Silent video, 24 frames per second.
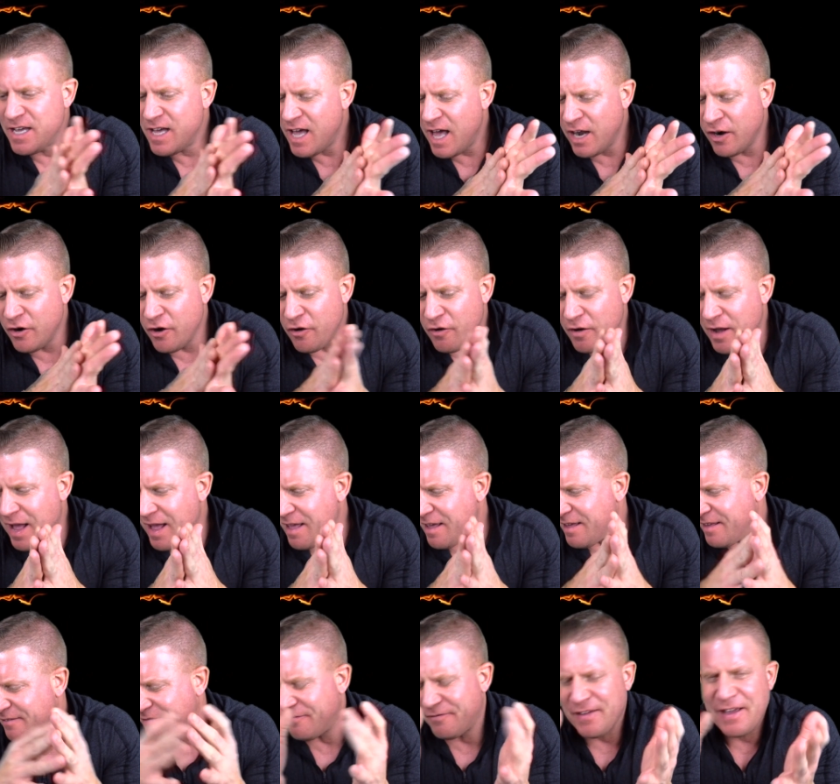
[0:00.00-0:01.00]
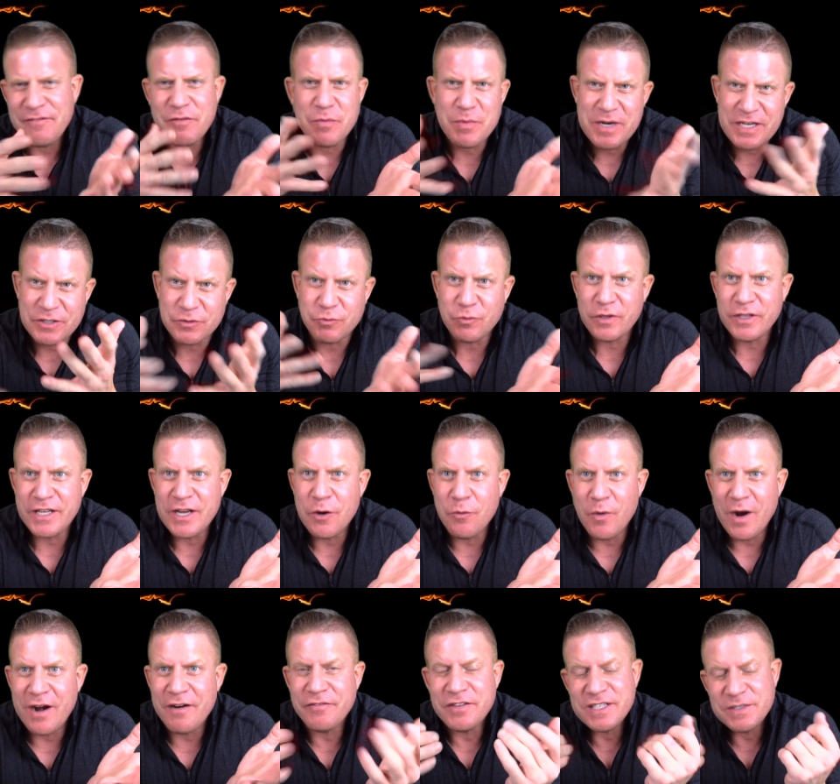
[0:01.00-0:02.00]
don't know if everybody's really
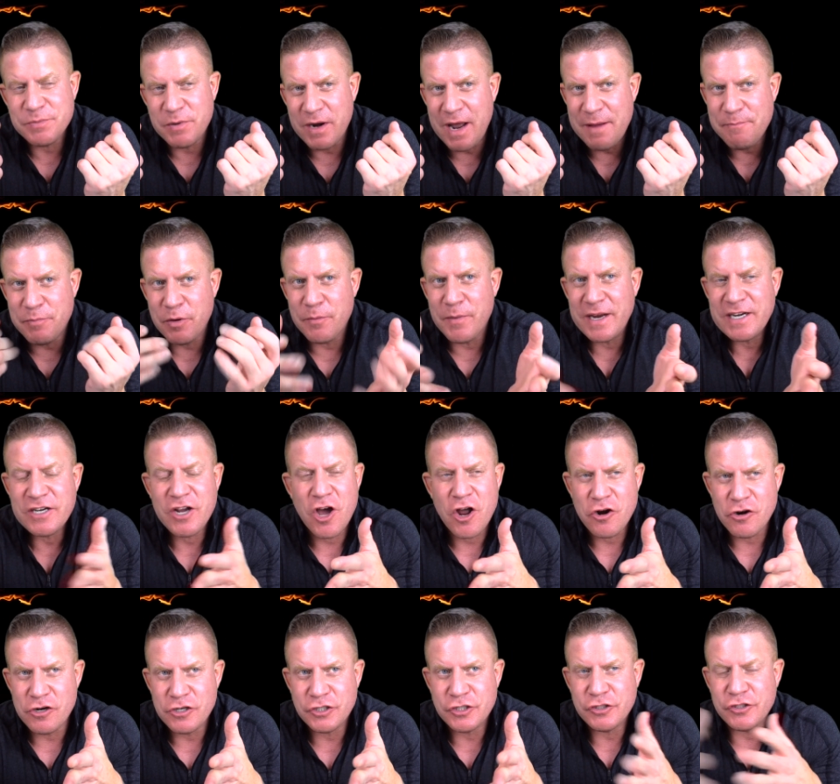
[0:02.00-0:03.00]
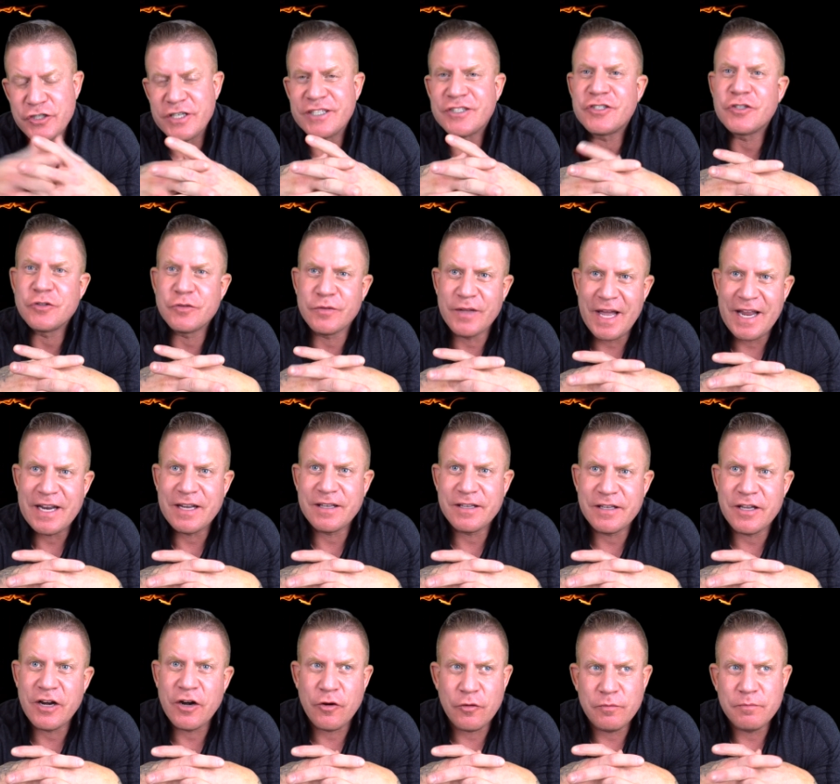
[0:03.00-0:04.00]
aware of this, but I put my daughter in jiu-jitsu like,
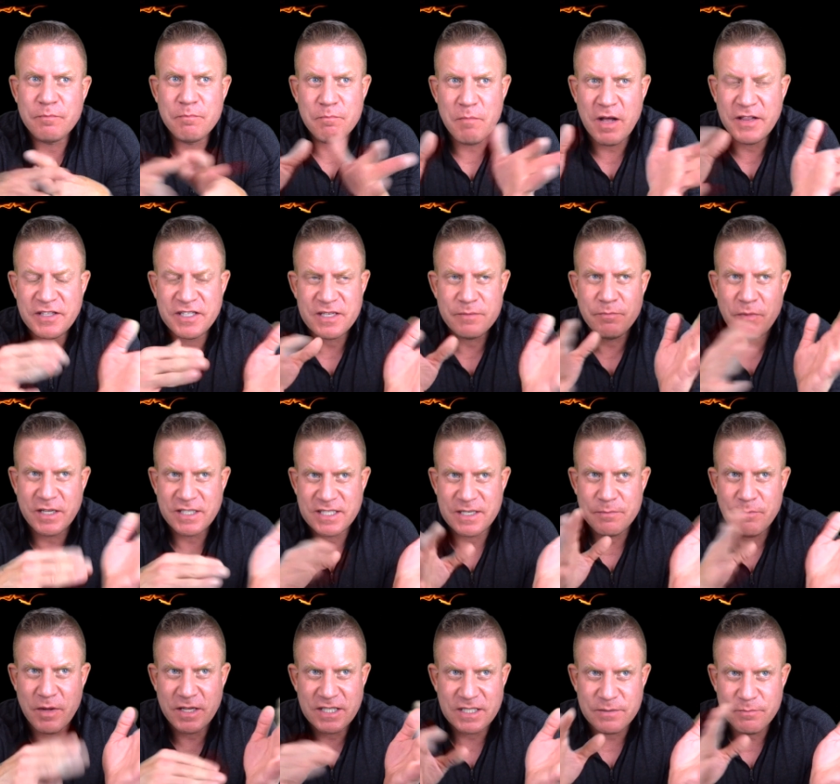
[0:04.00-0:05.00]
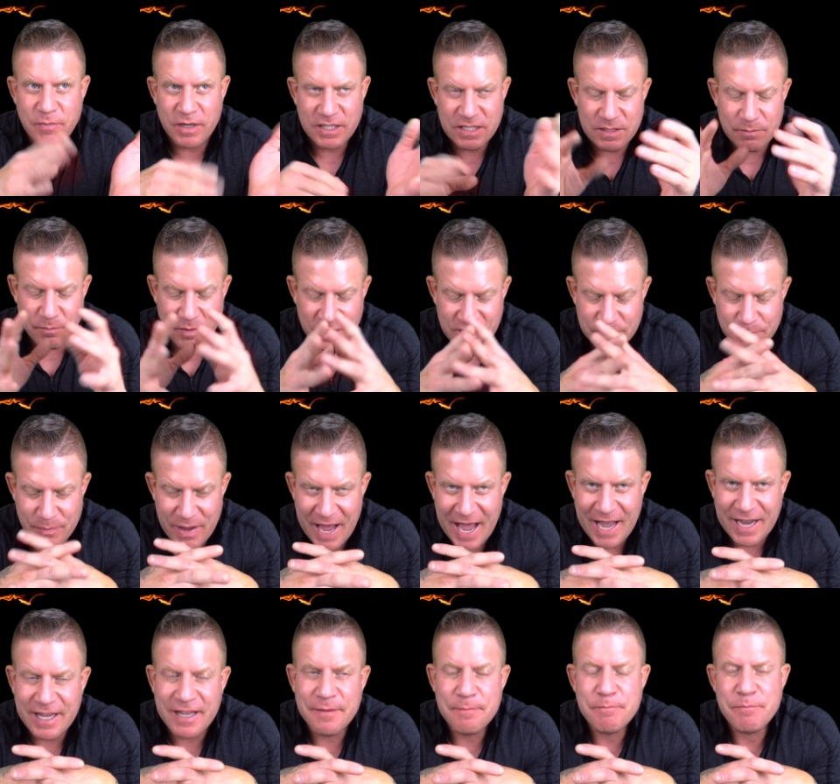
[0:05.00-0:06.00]
you know, months and months and months and months and months
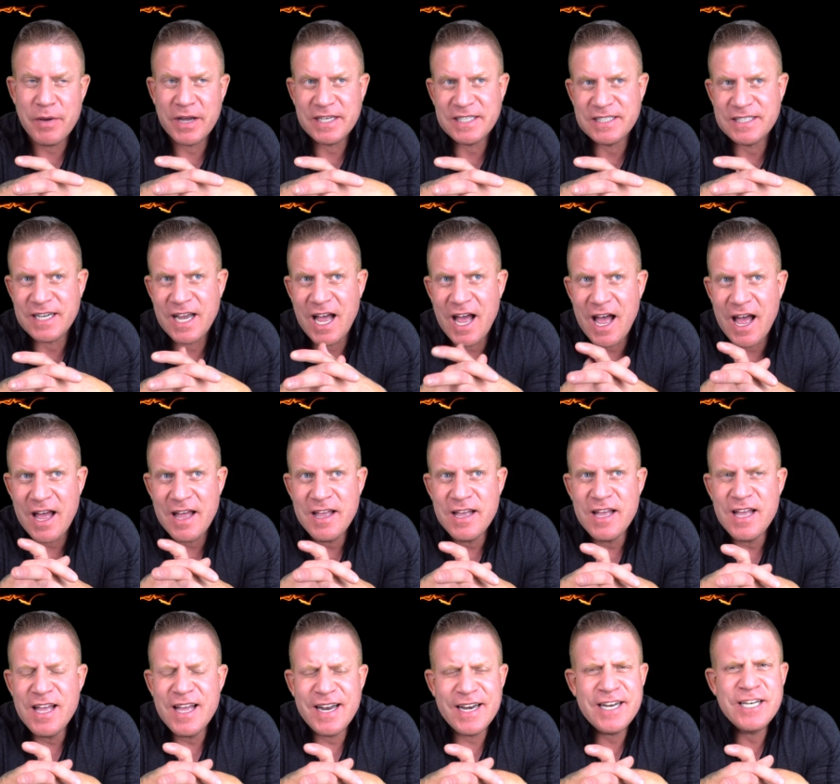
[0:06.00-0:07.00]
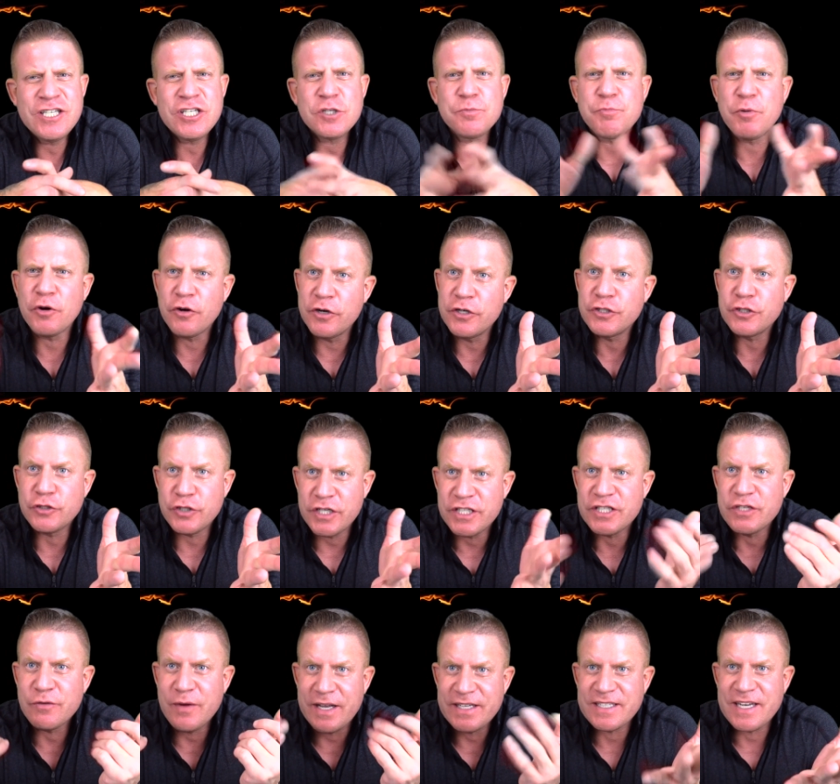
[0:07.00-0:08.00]
back, but I didn't just put her in
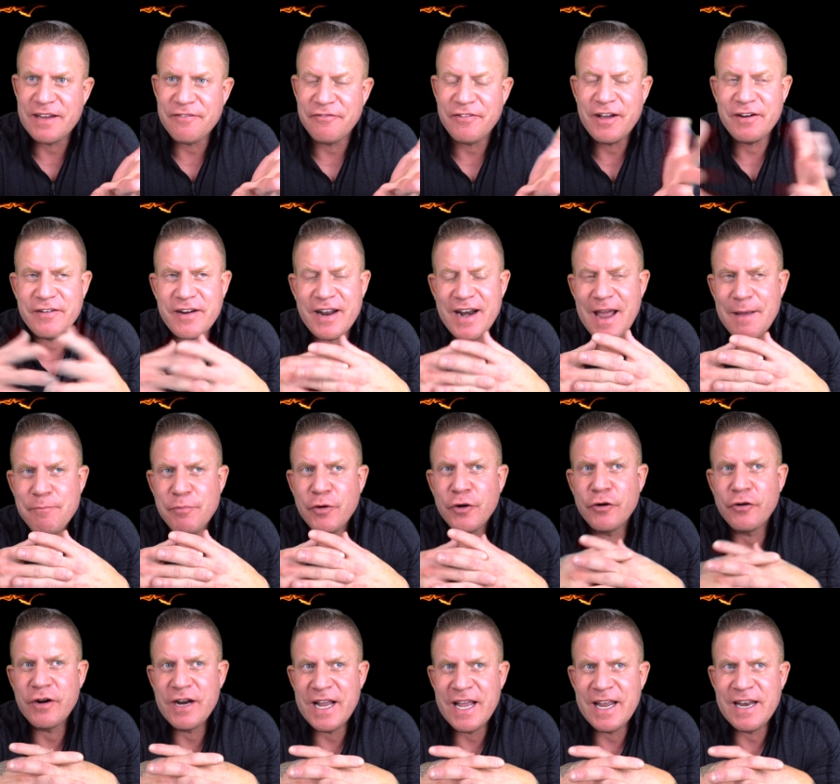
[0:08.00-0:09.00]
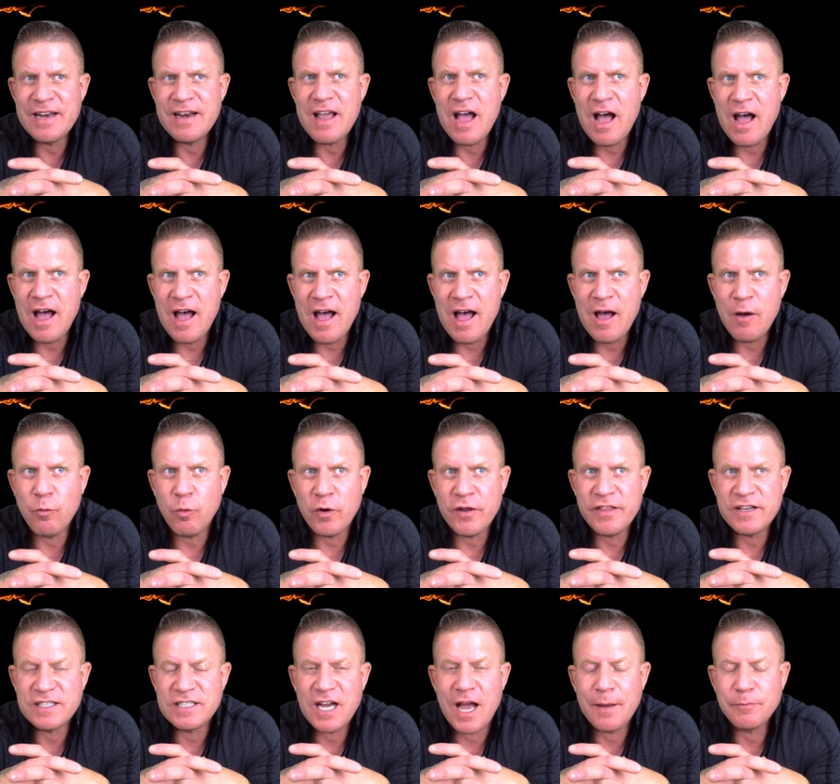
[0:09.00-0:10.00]
jiu-jitsu, as I found out. I put her in one
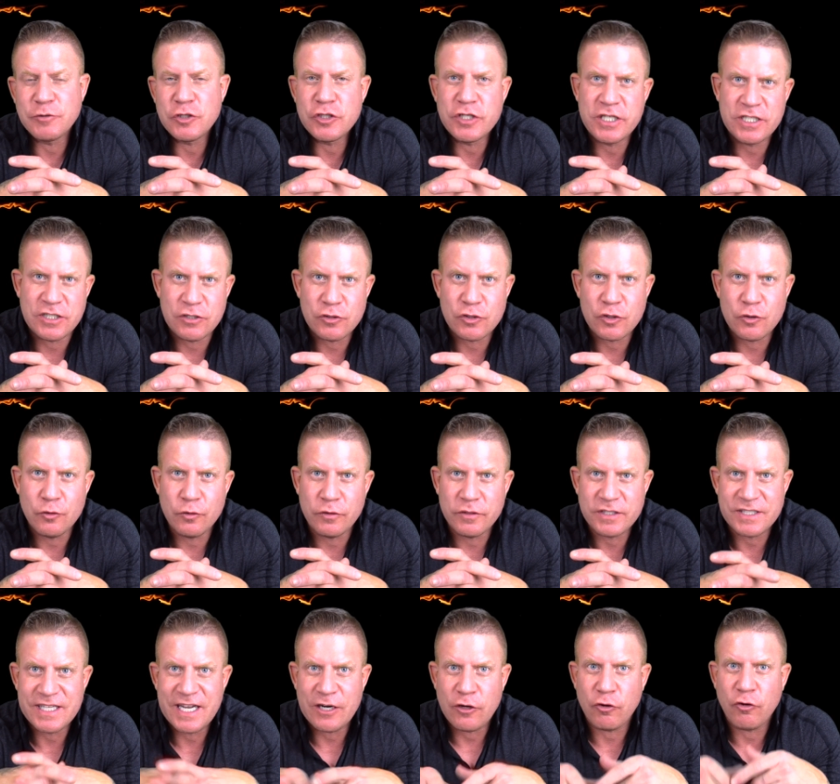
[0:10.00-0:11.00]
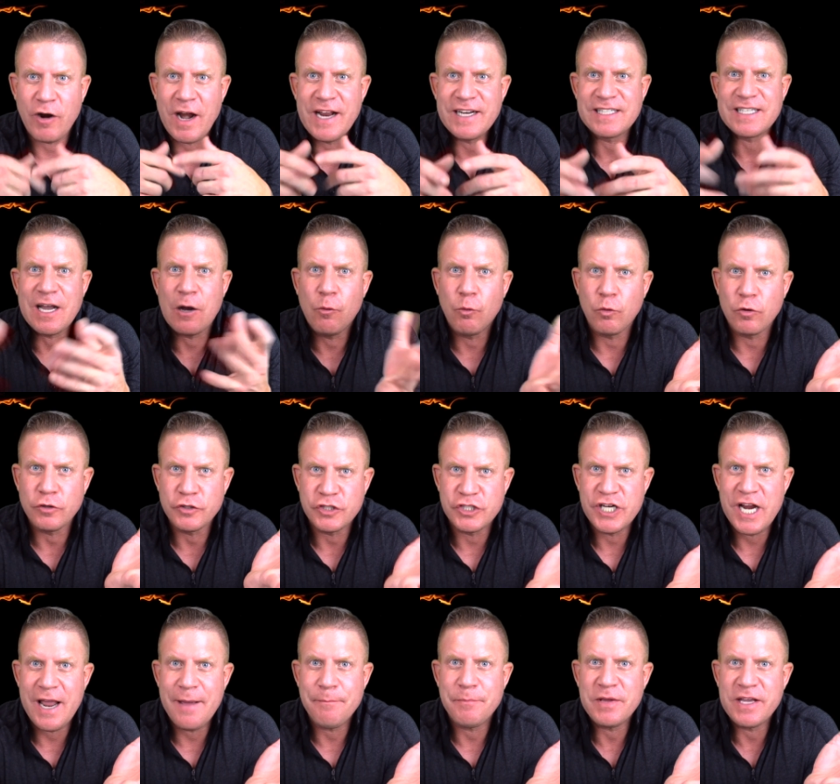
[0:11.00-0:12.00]
of the top jiu-jitsu schools that cranks out world
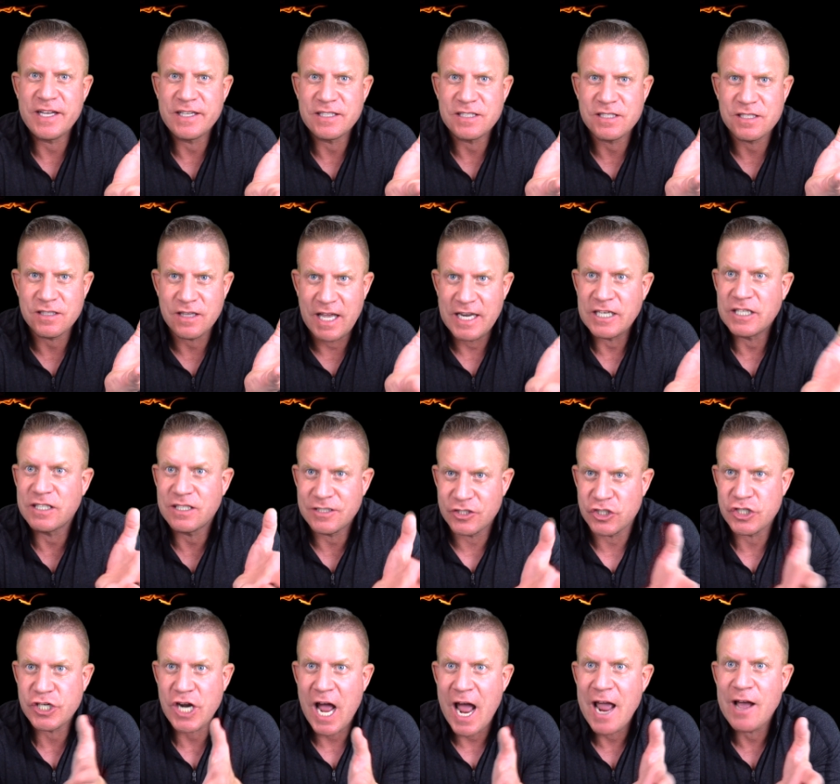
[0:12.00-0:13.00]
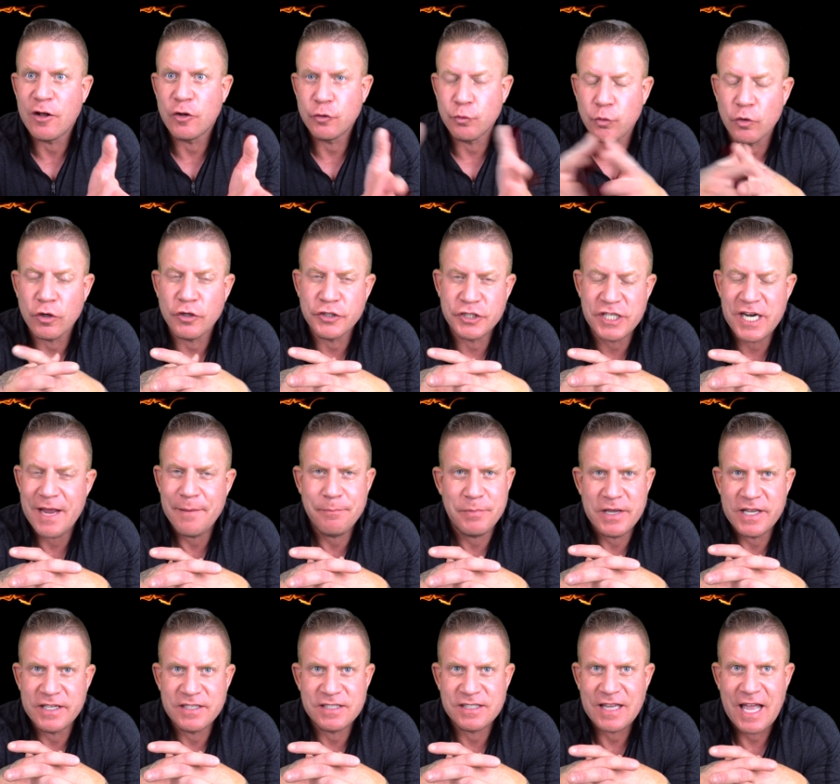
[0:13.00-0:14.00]
champions, like child world
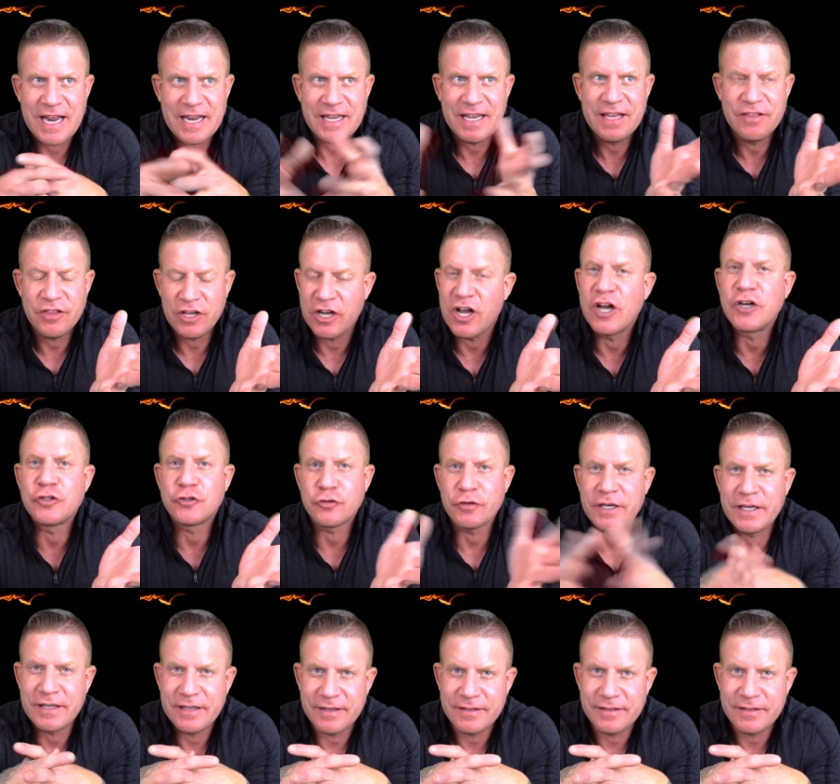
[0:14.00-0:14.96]
champions, like in the country,